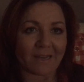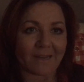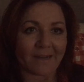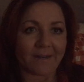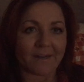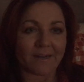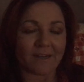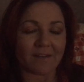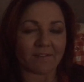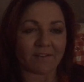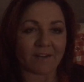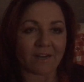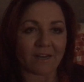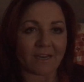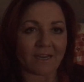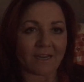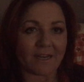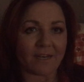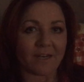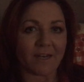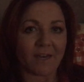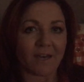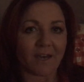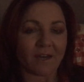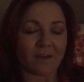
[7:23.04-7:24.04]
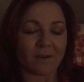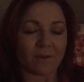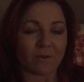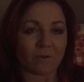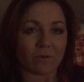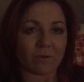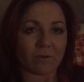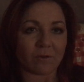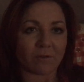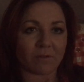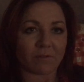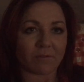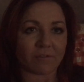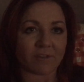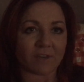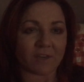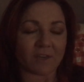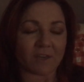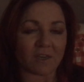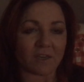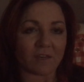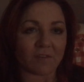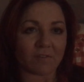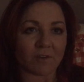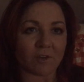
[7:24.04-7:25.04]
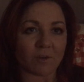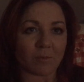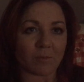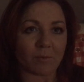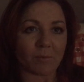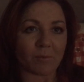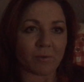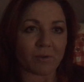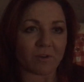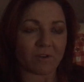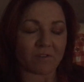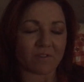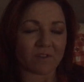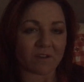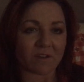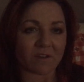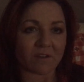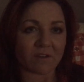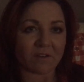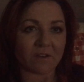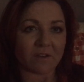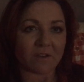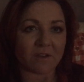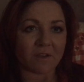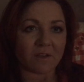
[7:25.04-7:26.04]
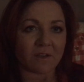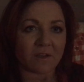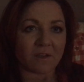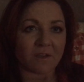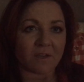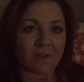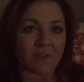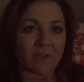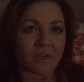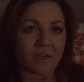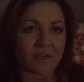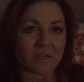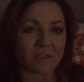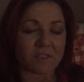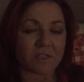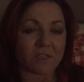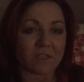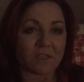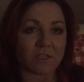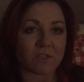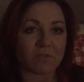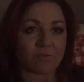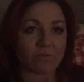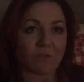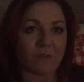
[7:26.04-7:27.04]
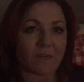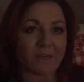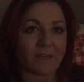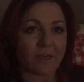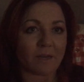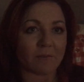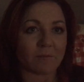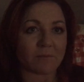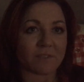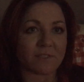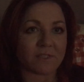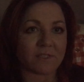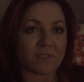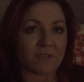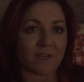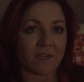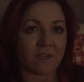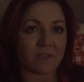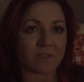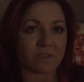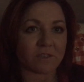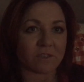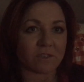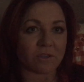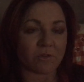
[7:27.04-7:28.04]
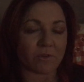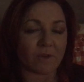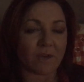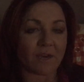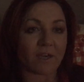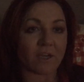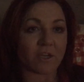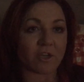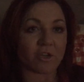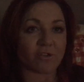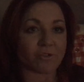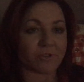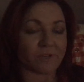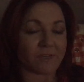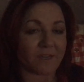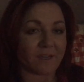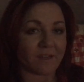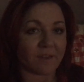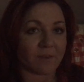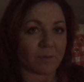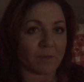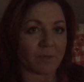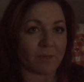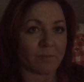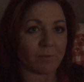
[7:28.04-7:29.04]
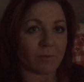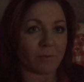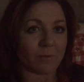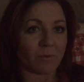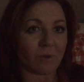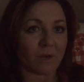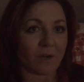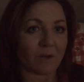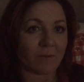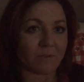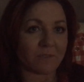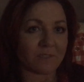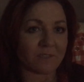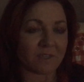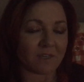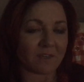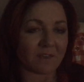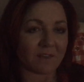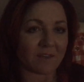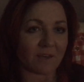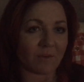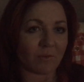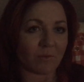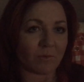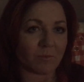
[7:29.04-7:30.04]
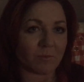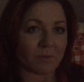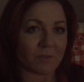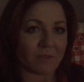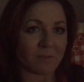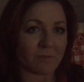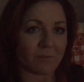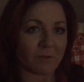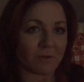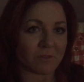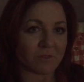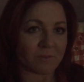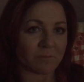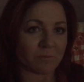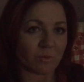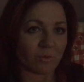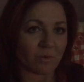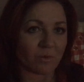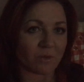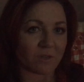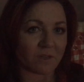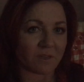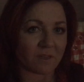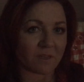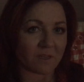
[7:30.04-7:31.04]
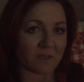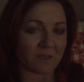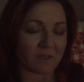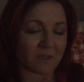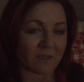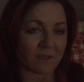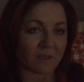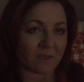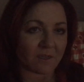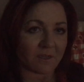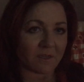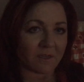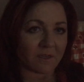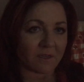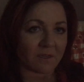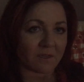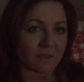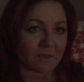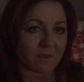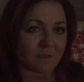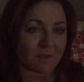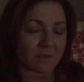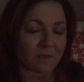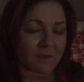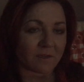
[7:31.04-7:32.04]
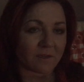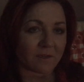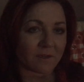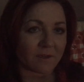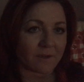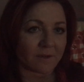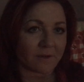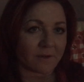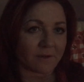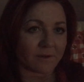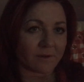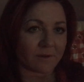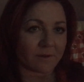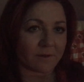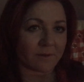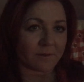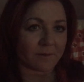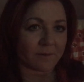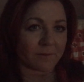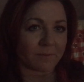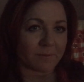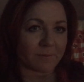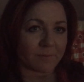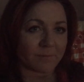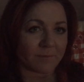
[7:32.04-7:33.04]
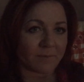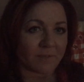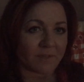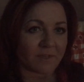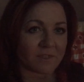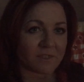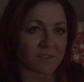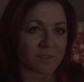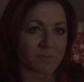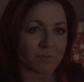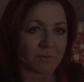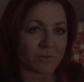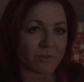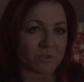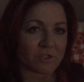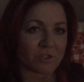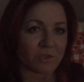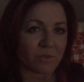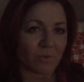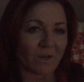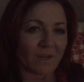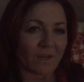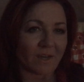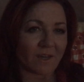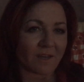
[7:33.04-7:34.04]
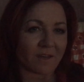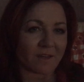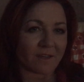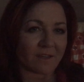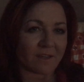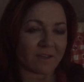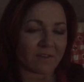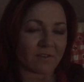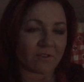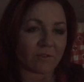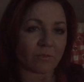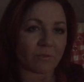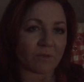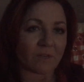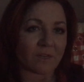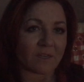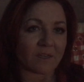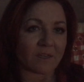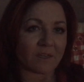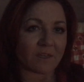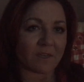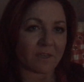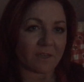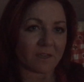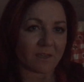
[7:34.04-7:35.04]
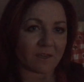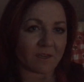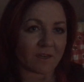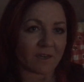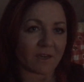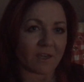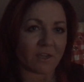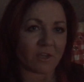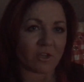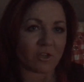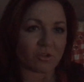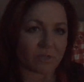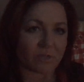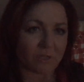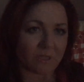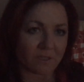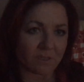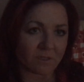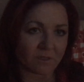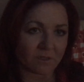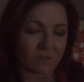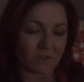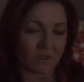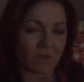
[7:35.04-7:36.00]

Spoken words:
living like a nun or thinking you've got to be perfect. It's really comes down to how you treat other people. I would say that would be the most important thing in spirituality. It's really, how you treat,